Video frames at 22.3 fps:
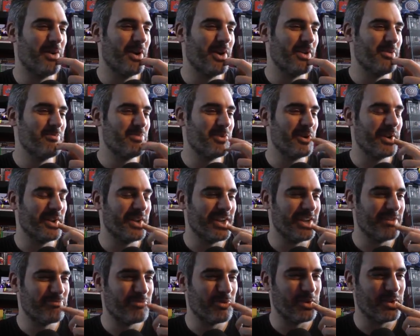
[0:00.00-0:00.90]
while I'm putting
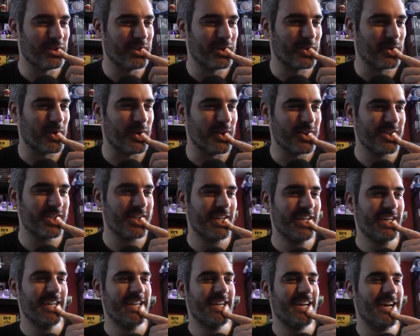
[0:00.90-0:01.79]
these points across.
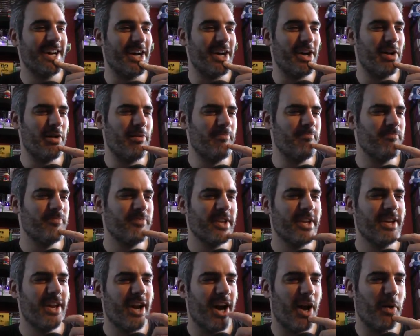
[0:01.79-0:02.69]

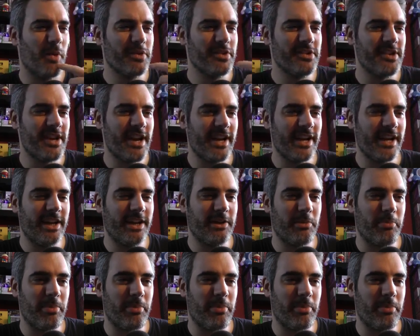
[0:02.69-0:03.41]
I wasn't hanging